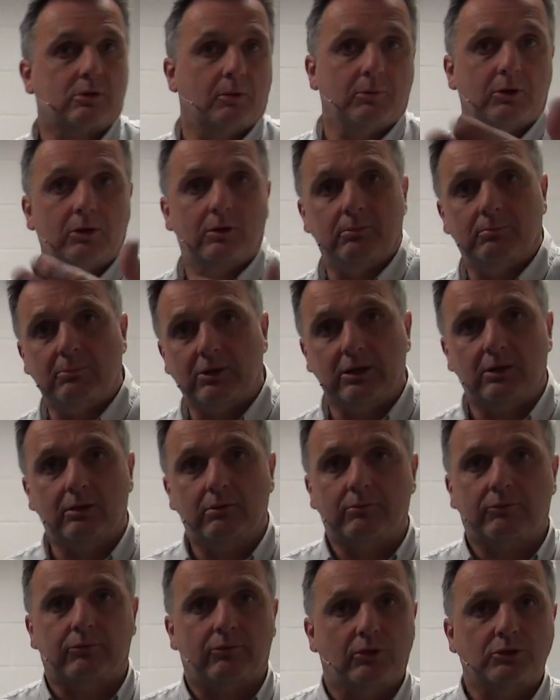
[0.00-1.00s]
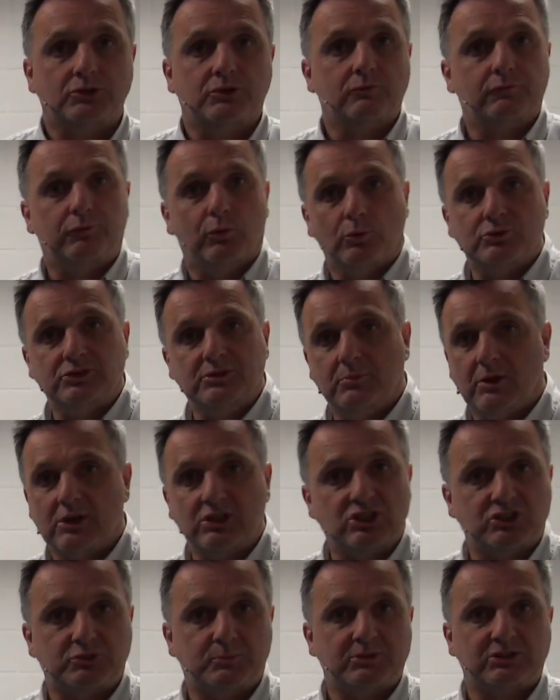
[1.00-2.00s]
coming at me at 340
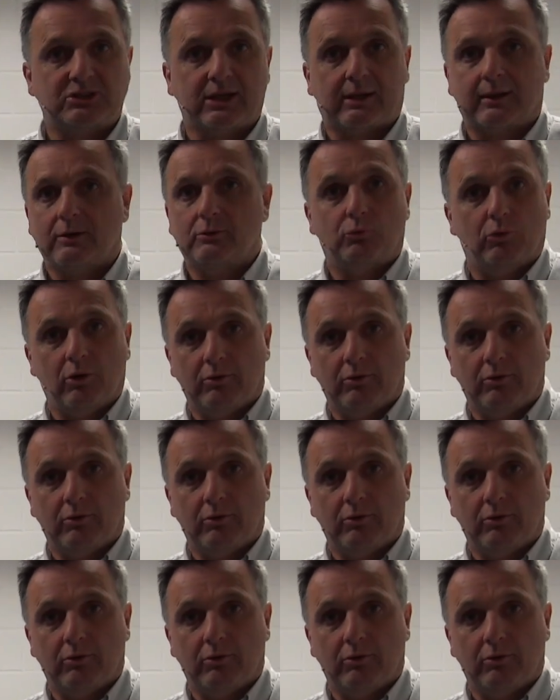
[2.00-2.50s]
meters per second,